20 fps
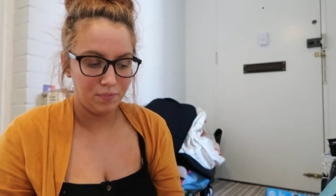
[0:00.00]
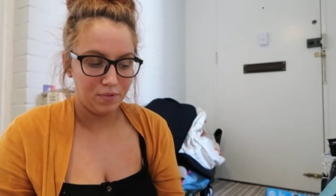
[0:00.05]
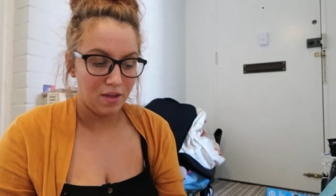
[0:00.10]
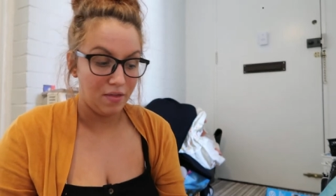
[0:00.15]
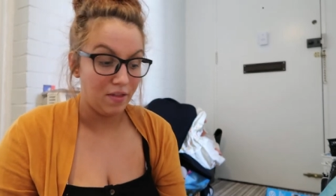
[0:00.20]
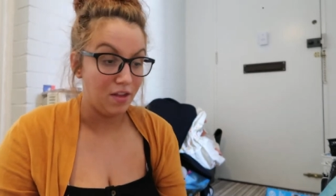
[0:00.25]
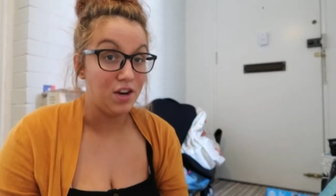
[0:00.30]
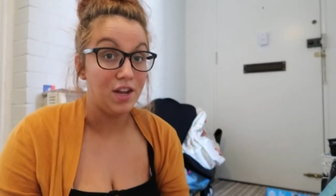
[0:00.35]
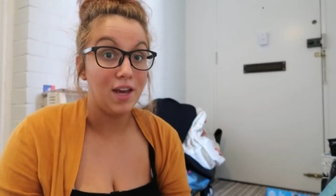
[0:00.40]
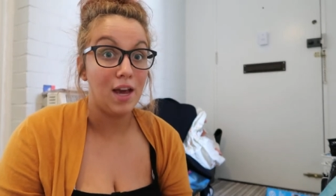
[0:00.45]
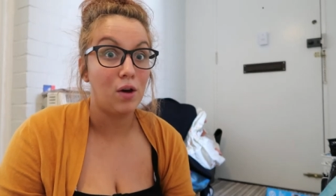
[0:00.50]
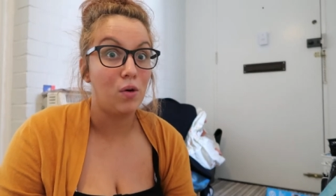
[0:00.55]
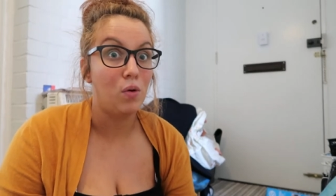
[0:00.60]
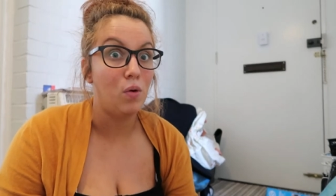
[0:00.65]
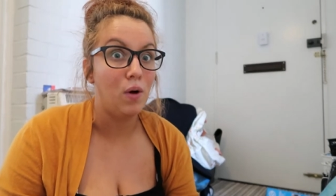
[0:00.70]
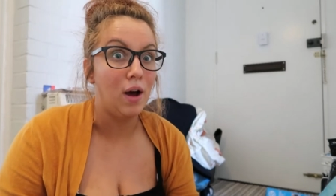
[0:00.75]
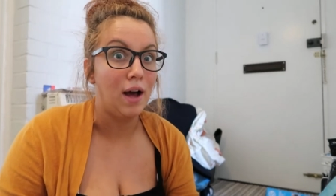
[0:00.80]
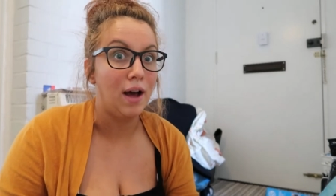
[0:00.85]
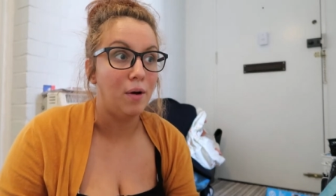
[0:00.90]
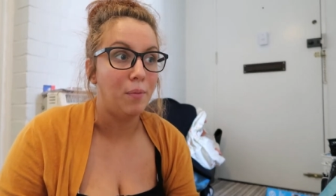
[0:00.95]
and then you get
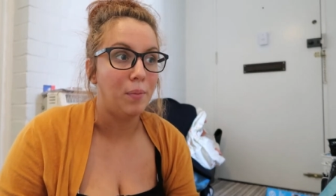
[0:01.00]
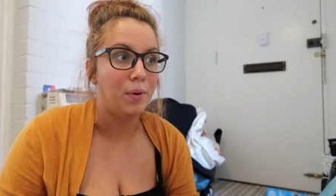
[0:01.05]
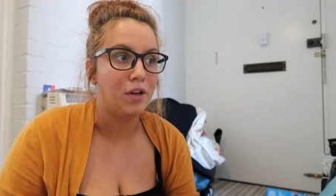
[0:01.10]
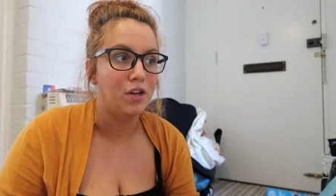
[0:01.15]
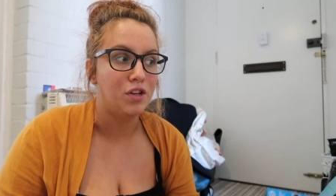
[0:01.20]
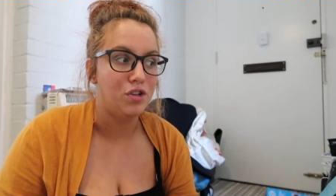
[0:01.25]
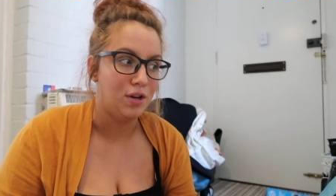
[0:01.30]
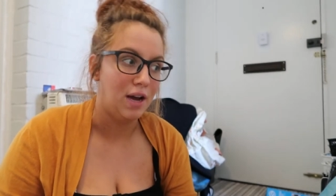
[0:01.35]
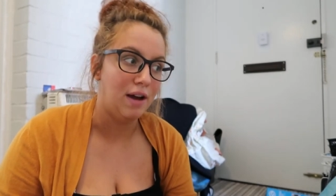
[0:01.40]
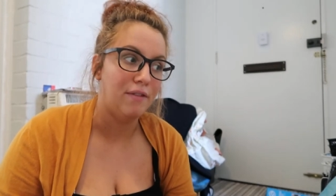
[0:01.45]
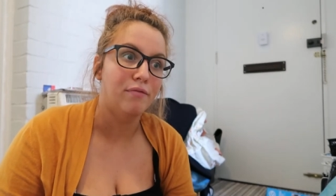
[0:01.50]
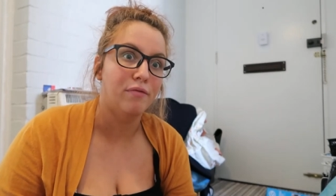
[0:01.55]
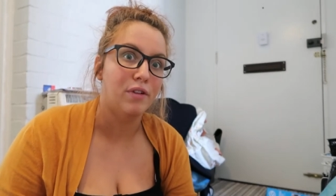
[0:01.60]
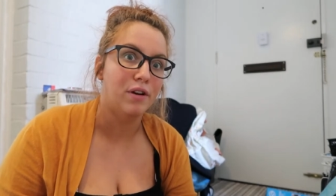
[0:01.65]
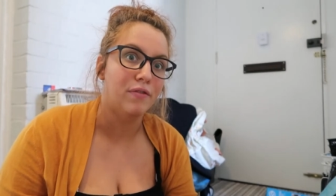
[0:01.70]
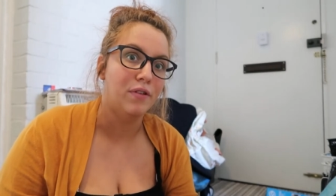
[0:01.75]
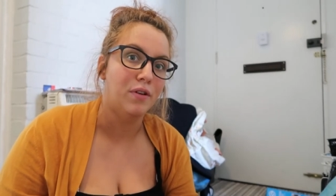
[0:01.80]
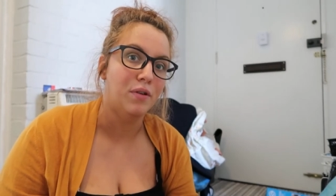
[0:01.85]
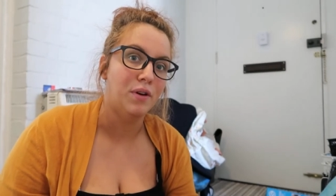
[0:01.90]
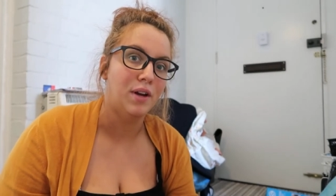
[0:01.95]
caught out because you haven't
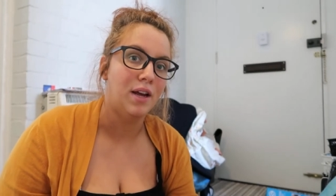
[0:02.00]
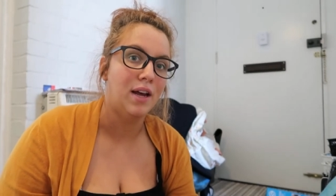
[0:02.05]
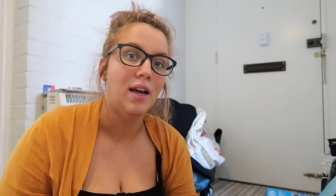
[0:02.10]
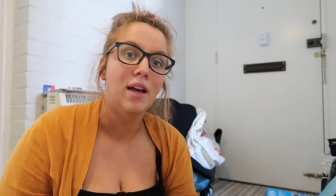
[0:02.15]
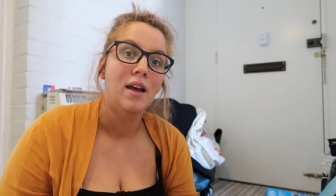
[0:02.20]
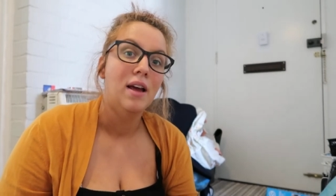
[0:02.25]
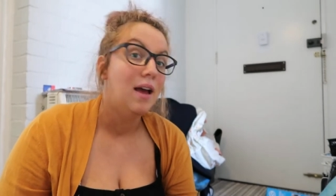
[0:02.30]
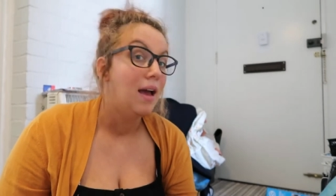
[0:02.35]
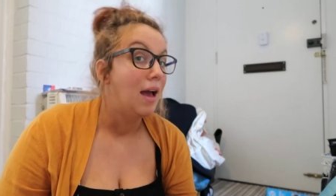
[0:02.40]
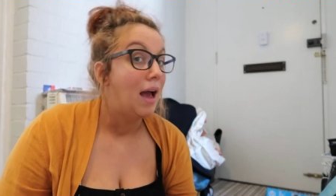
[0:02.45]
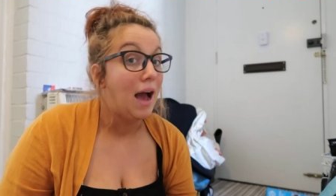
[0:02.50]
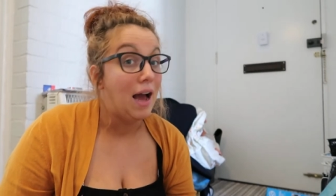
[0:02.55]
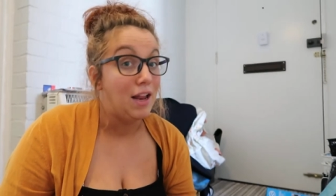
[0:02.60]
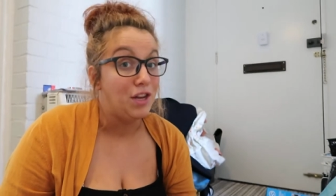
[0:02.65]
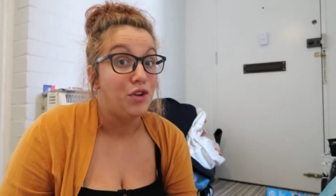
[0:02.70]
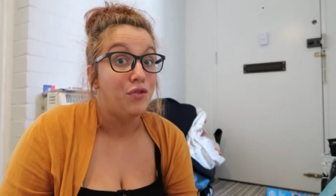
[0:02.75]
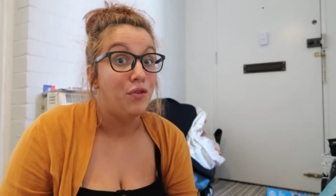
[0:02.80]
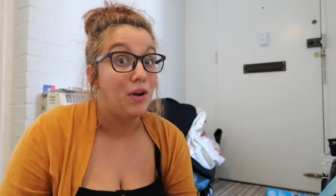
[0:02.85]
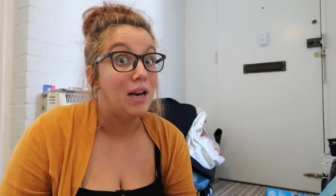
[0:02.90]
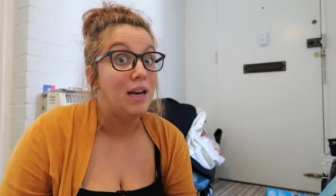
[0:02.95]
refilled it
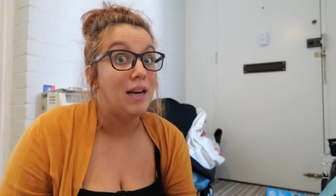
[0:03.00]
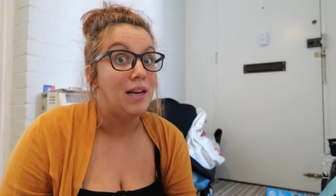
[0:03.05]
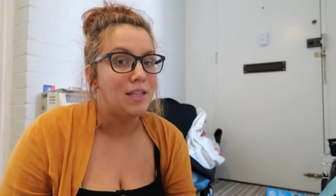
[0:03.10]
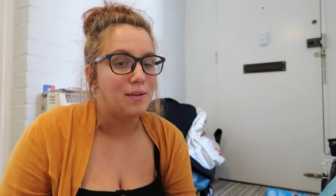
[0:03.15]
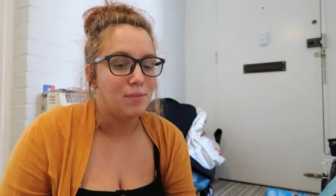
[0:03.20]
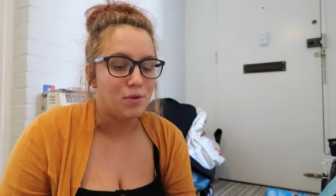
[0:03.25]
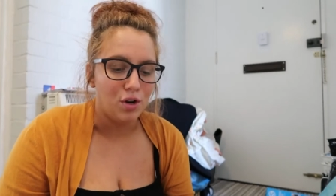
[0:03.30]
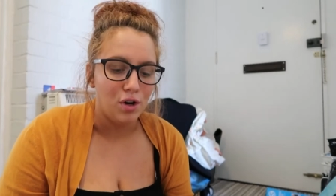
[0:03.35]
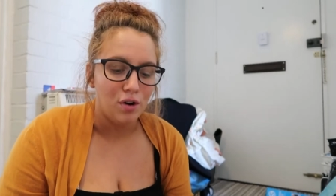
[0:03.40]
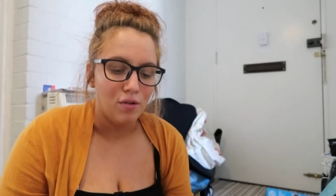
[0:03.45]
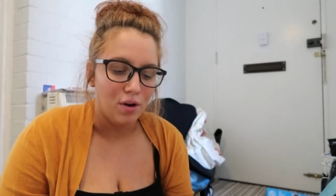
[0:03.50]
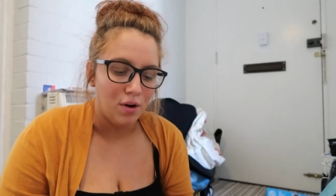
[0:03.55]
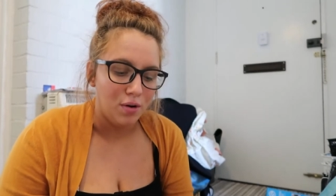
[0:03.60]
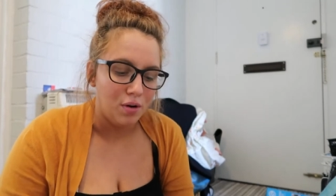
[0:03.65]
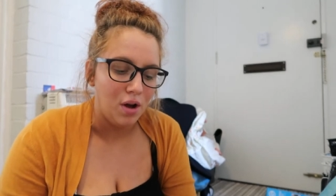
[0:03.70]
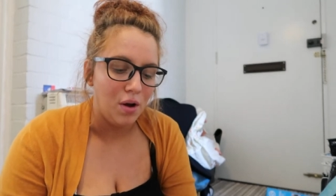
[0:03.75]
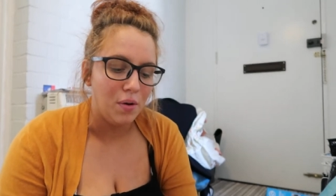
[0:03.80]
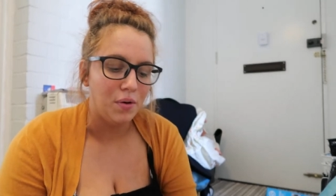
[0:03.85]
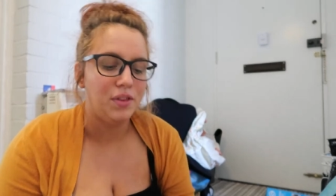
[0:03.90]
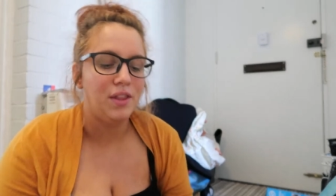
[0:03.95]
and you really need some toilet roll.
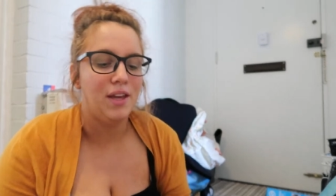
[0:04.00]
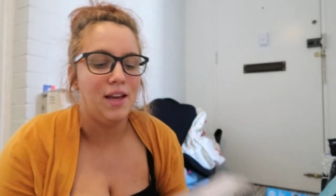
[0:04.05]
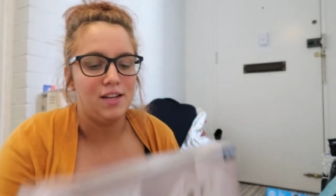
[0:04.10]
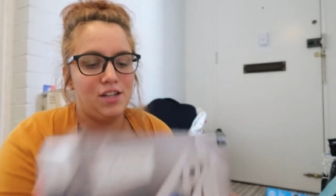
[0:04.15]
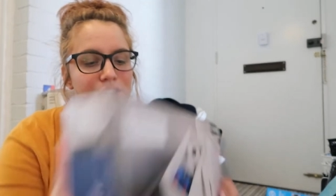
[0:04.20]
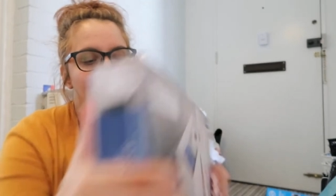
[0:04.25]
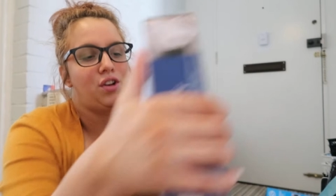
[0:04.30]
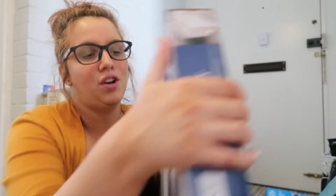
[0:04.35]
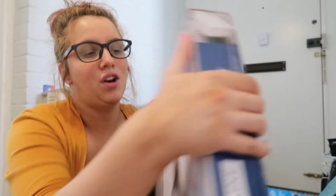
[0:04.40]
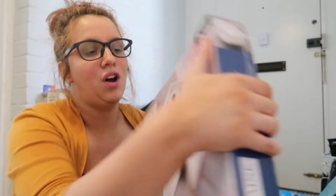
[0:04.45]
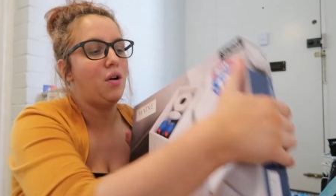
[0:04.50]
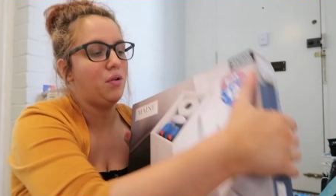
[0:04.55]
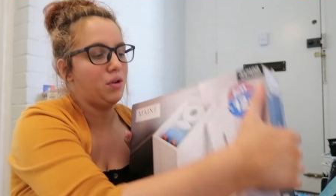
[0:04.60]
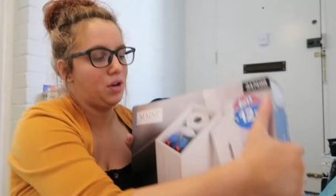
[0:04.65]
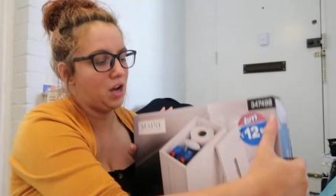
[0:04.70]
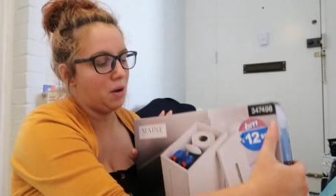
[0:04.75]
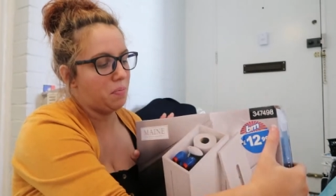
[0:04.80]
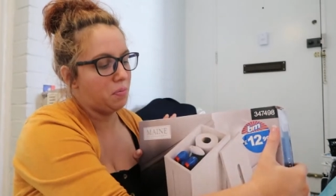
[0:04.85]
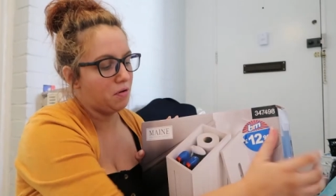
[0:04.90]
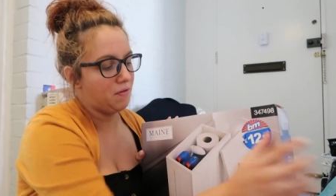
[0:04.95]
For this, you can hold a
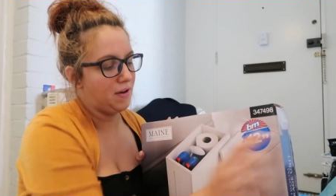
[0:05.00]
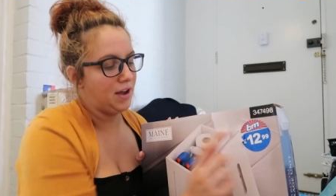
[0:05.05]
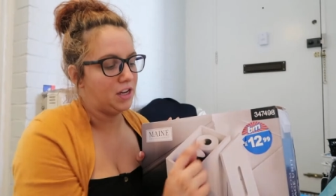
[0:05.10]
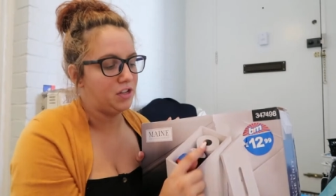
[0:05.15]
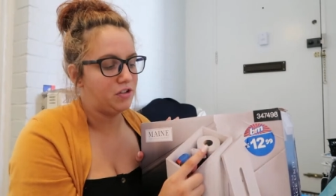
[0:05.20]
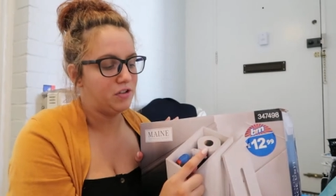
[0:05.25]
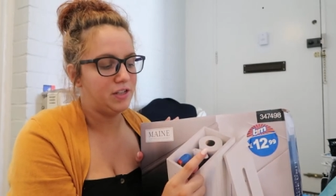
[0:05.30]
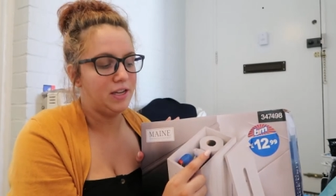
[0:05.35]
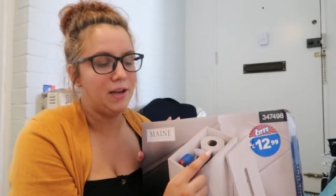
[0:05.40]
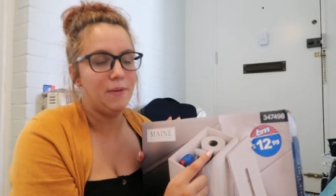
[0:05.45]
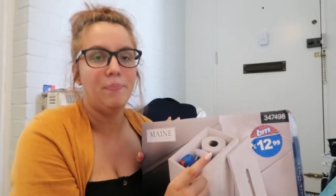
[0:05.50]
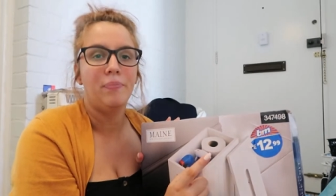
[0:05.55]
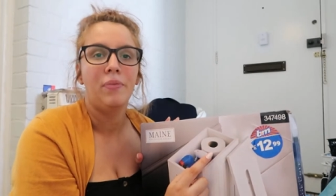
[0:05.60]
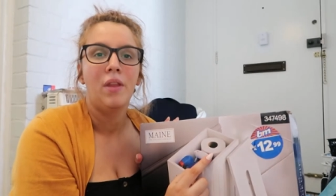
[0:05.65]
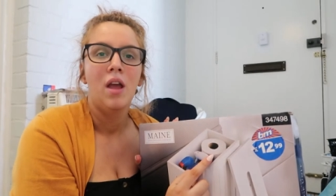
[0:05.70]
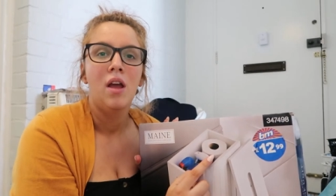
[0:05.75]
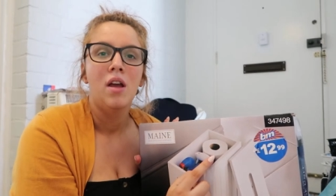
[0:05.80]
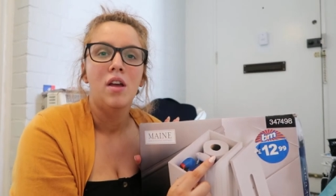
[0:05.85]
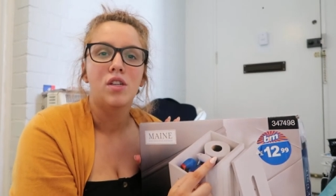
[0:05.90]
couple of extras in.